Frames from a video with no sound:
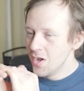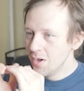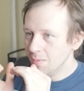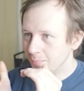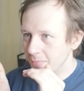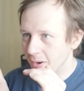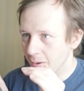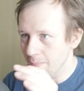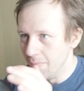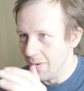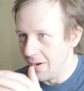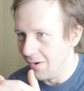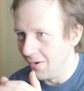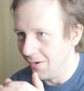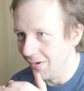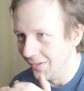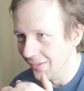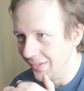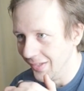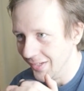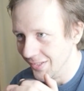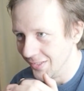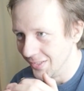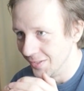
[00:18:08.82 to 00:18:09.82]
my Merry
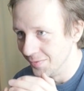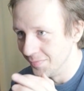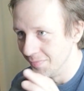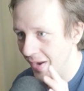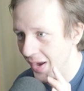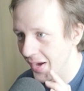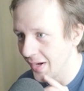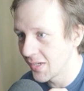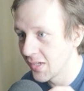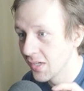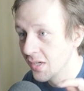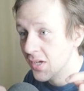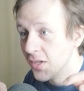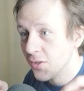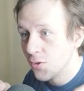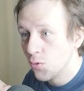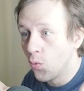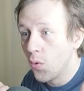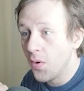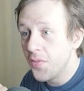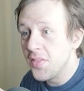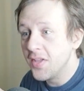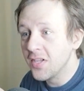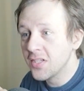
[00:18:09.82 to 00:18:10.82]
Legion mech. The
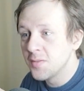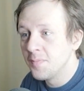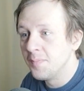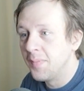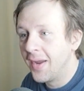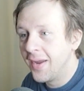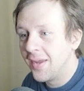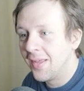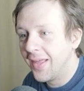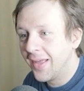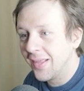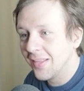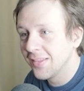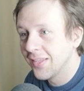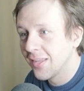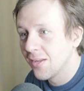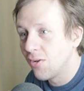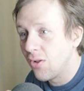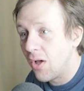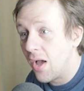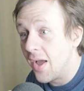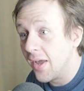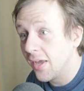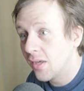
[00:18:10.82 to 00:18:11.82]
one that's my like
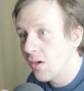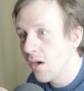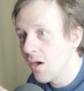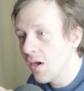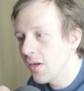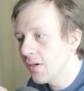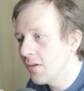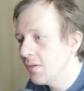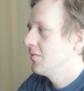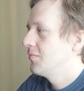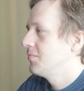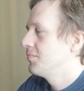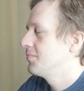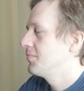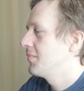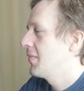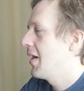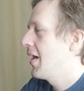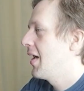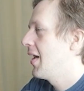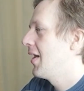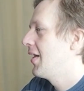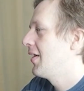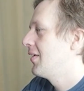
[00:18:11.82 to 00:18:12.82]
little icon.
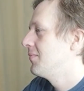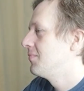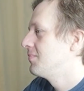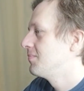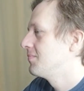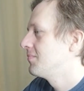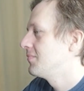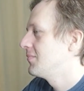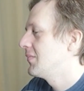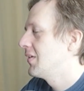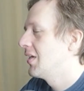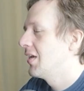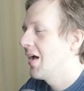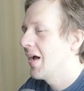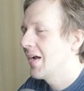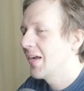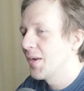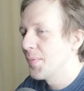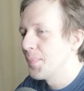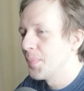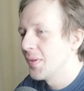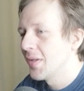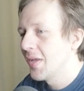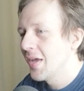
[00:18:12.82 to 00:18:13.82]
Man, I
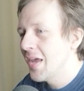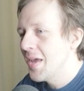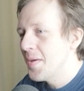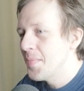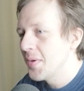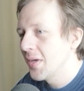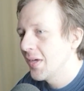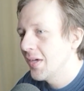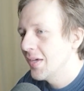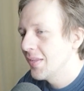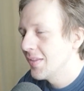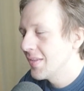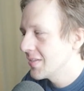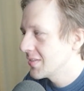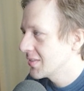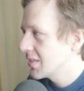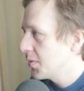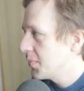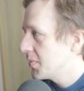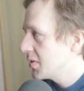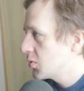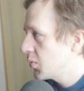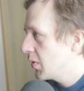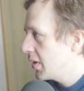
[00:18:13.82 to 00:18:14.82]
gotta play him again. That's
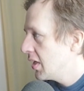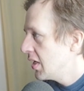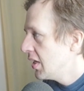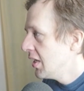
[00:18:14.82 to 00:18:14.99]
gonna be sweet.